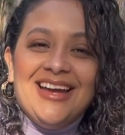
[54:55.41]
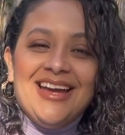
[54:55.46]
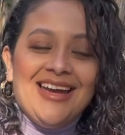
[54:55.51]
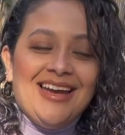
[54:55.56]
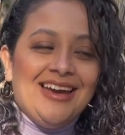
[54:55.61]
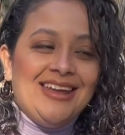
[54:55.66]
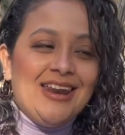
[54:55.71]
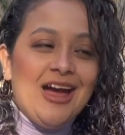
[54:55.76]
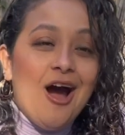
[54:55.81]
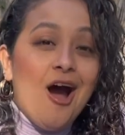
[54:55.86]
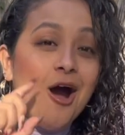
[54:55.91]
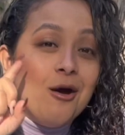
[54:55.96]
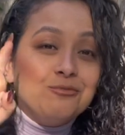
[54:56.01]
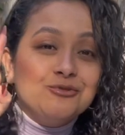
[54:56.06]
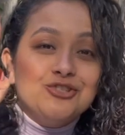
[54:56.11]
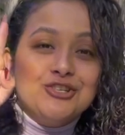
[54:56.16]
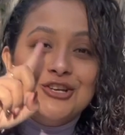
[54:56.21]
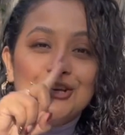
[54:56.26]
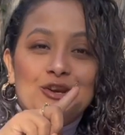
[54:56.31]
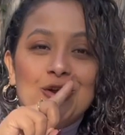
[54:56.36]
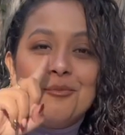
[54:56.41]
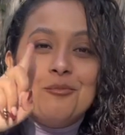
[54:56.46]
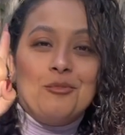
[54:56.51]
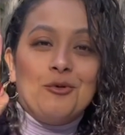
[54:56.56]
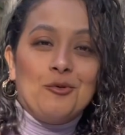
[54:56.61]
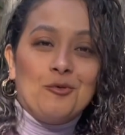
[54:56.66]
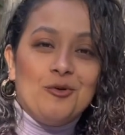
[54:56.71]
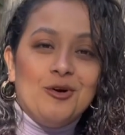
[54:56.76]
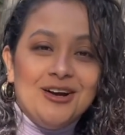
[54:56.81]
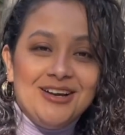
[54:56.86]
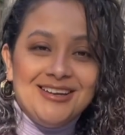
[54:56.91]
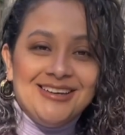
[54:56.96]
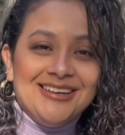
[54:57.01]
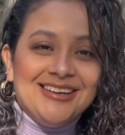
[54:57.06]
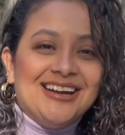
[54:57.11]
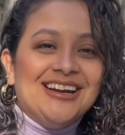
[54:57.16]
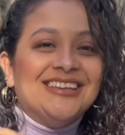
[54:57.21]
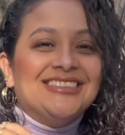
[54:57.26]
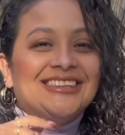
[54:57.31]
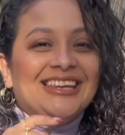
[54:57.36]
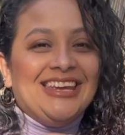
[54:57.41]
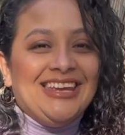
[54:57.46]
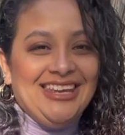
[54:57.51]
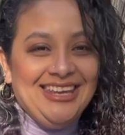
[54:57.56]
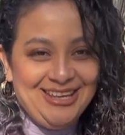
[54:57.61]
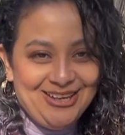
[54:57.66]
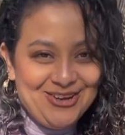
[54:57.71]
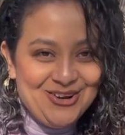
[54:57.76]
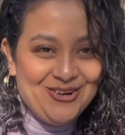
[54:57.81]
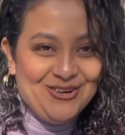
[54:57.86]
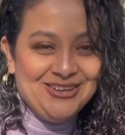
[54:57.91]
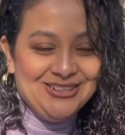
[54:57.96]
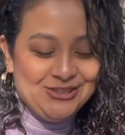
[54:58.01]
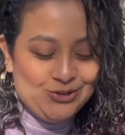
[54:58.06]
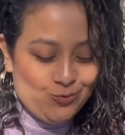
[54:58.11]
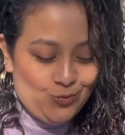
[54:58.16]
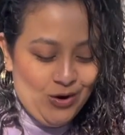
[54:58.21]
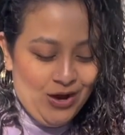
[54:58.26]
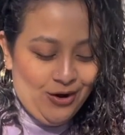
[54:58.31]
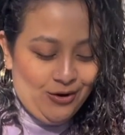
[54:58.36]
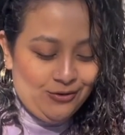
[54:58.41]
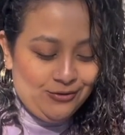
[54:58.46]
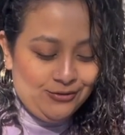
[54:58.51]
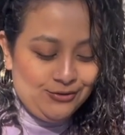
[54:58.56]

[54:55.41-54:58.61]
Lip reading: And option number 1 got the eagle as well.